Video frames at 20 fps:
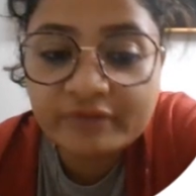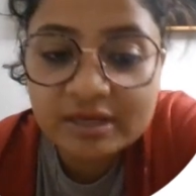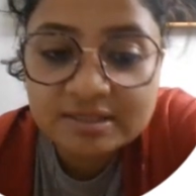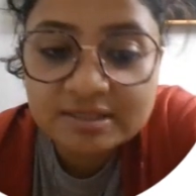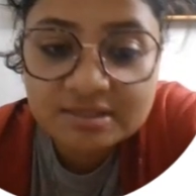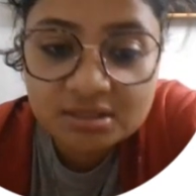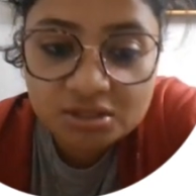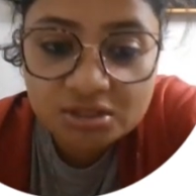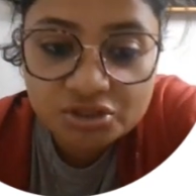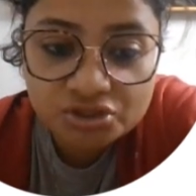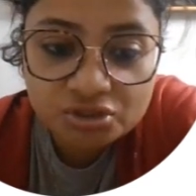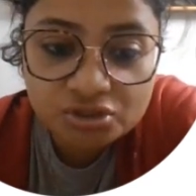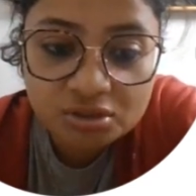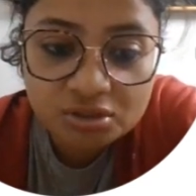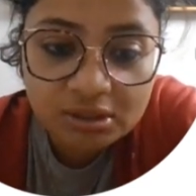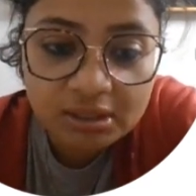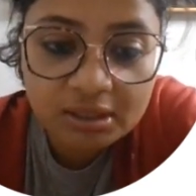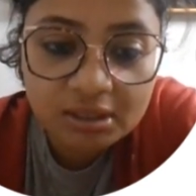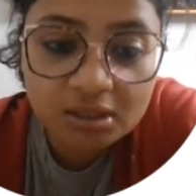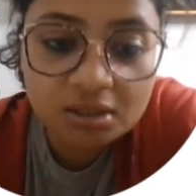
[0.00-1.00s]
vaccination.
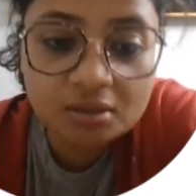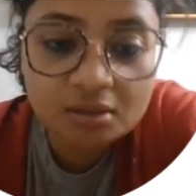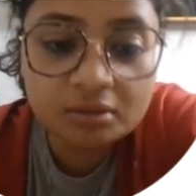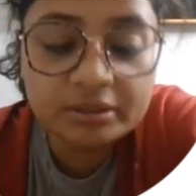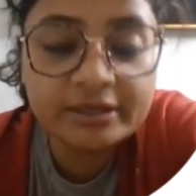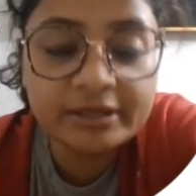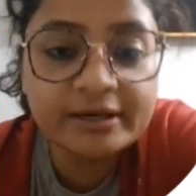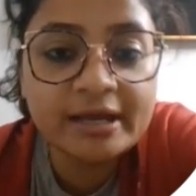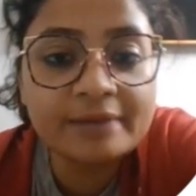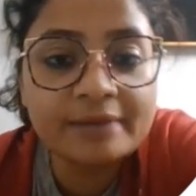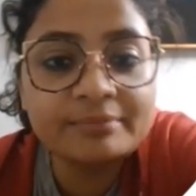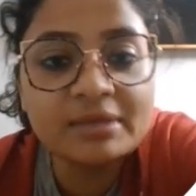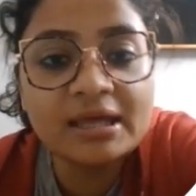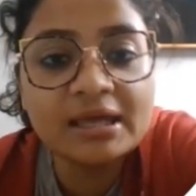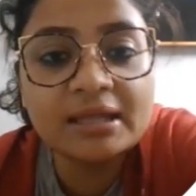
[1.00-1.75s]
There can be